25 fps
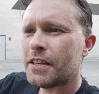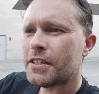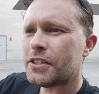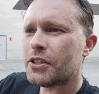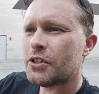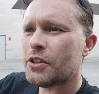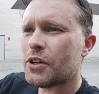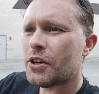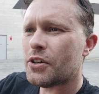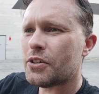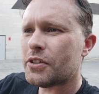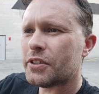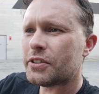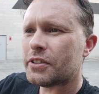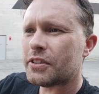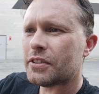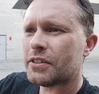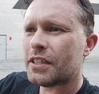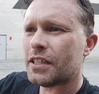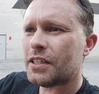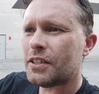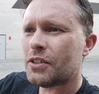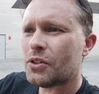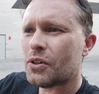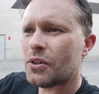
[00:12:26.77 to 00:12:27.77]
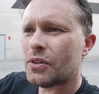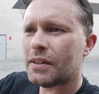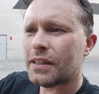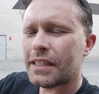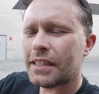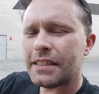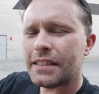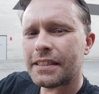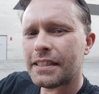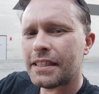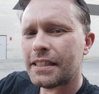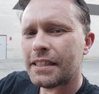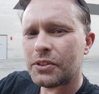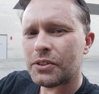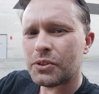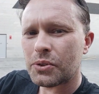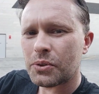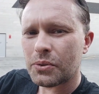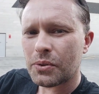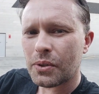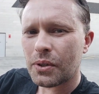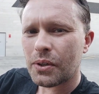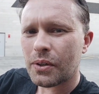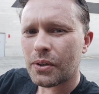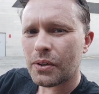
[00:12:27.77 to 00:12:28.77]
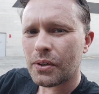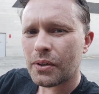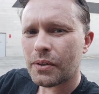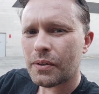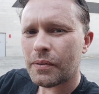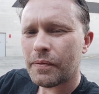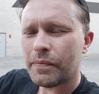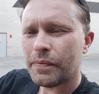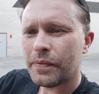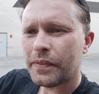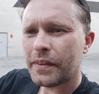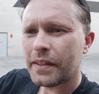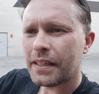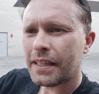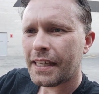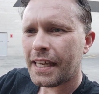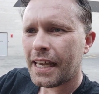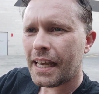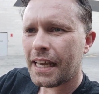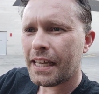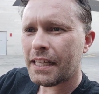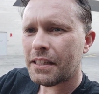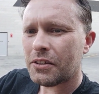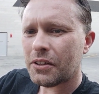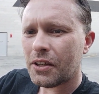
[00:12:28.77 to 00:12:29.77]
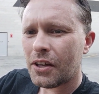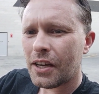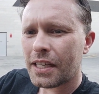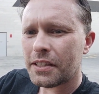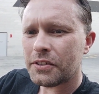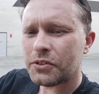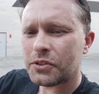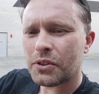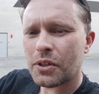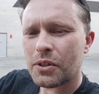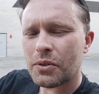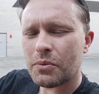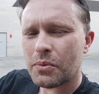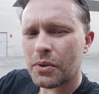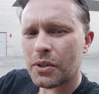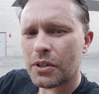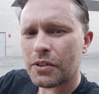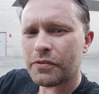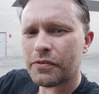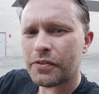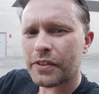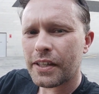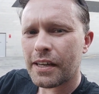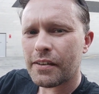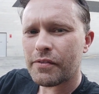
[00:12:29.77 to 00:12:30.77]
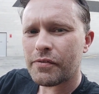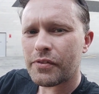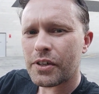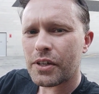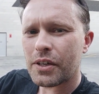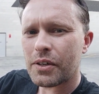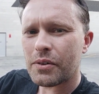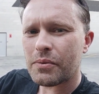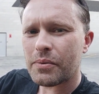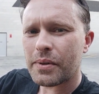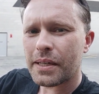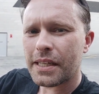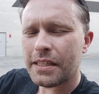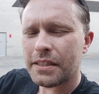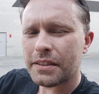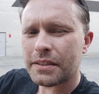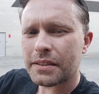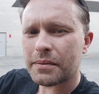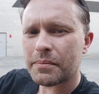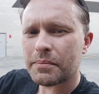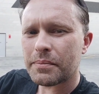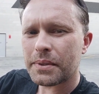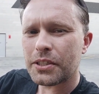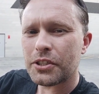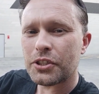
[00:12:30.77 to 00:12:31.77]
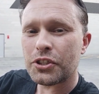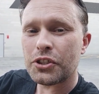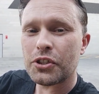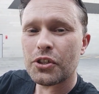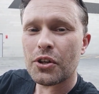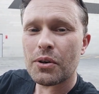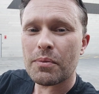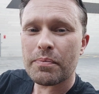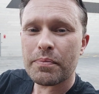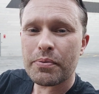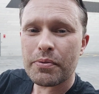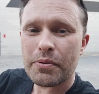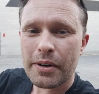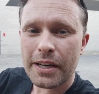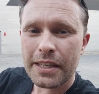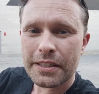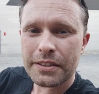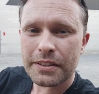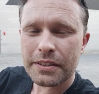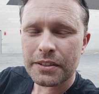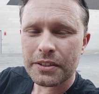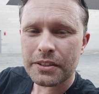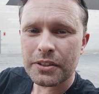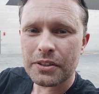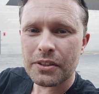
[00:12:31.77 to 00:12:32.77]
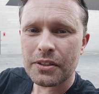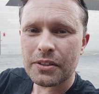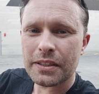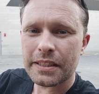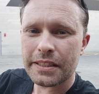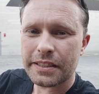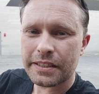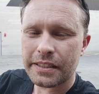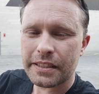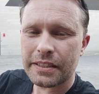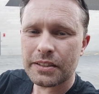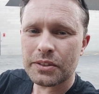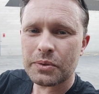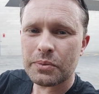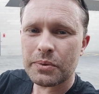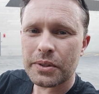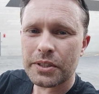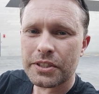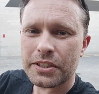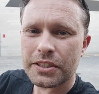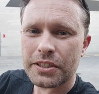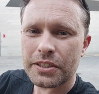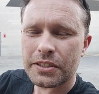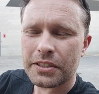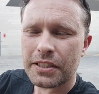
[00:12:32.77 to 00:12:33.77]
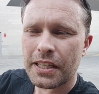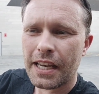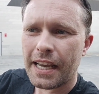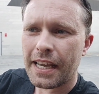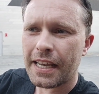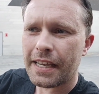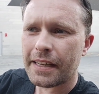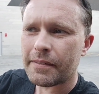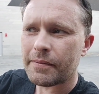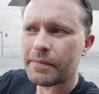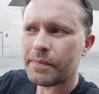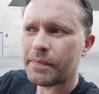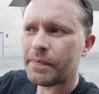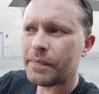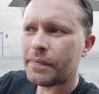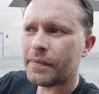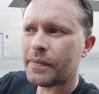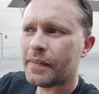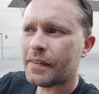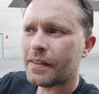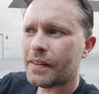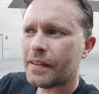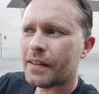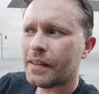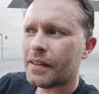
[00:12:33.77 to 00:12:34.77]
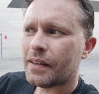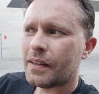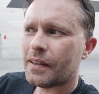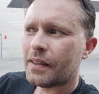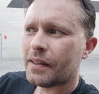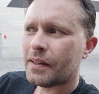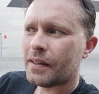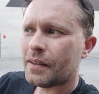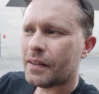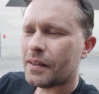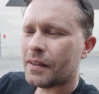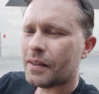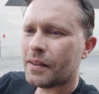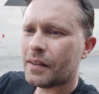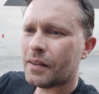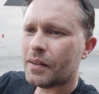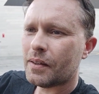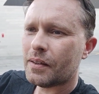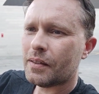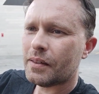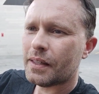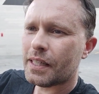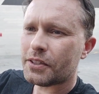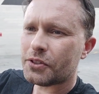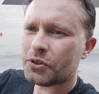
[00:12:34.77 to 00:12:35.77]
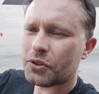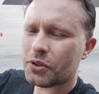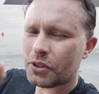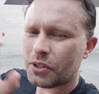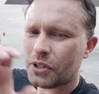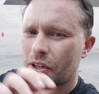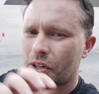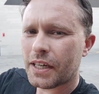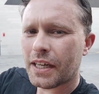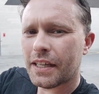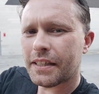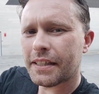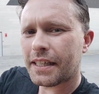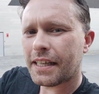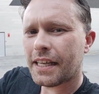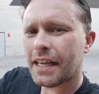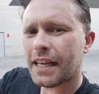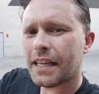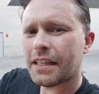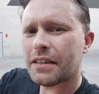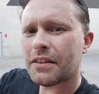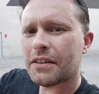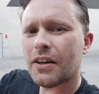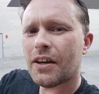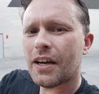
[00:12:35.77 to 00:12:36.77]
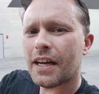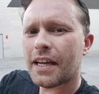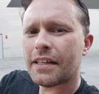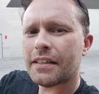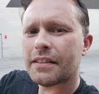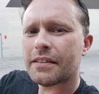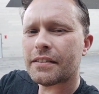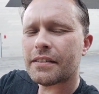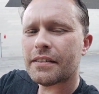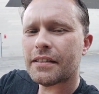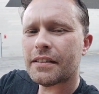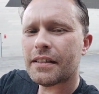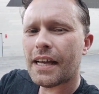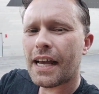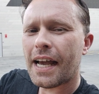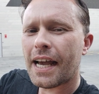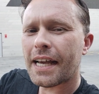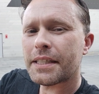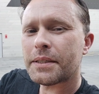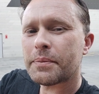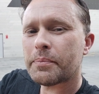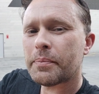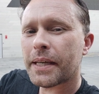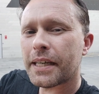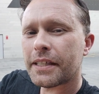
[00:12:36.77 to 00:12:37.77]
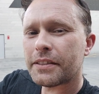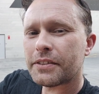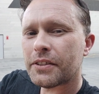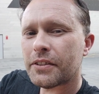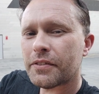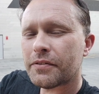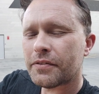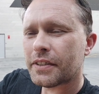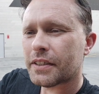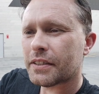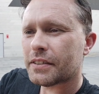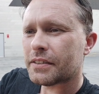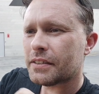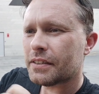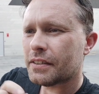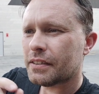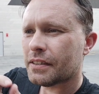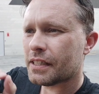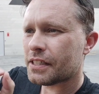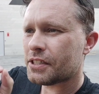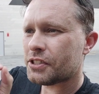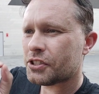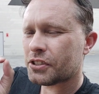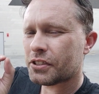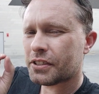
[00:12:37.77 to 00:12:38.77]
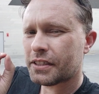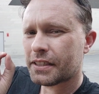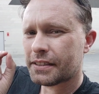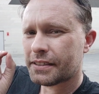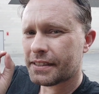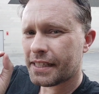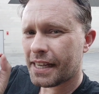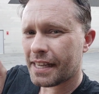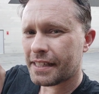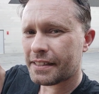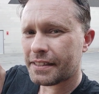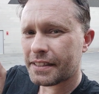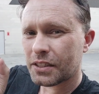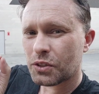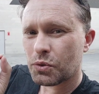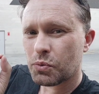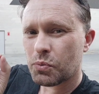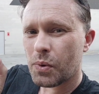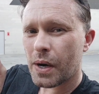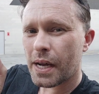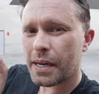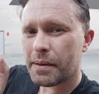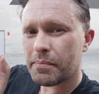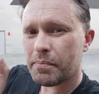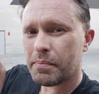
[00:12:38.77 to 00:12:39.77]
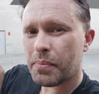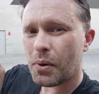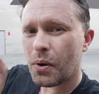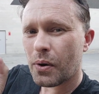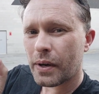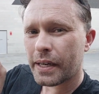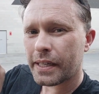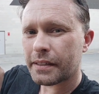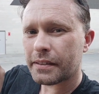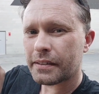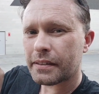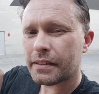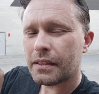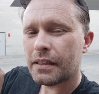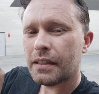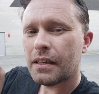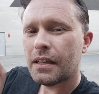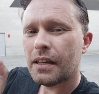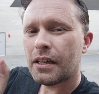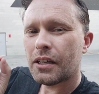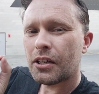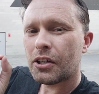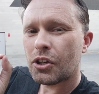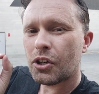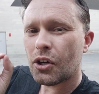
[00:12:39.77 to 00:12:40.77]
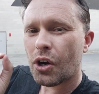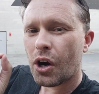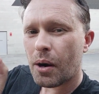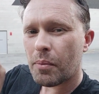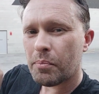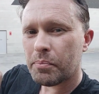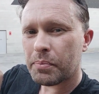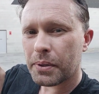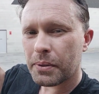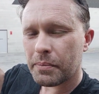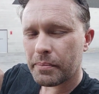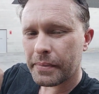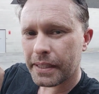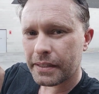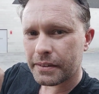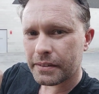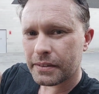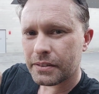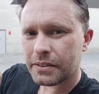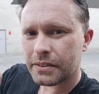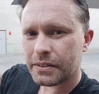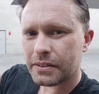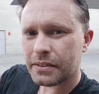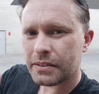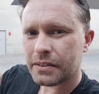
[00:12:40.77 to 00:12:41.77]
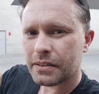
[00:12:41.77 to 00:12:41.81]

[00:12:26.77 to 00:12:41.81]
She notices that you're not listening to her. Canned lines don't work for that very reason, because you're not present, you're not listening to what she's saying. Let's not go down the canned line aspect of this. Let's just attack this one point. Compliments.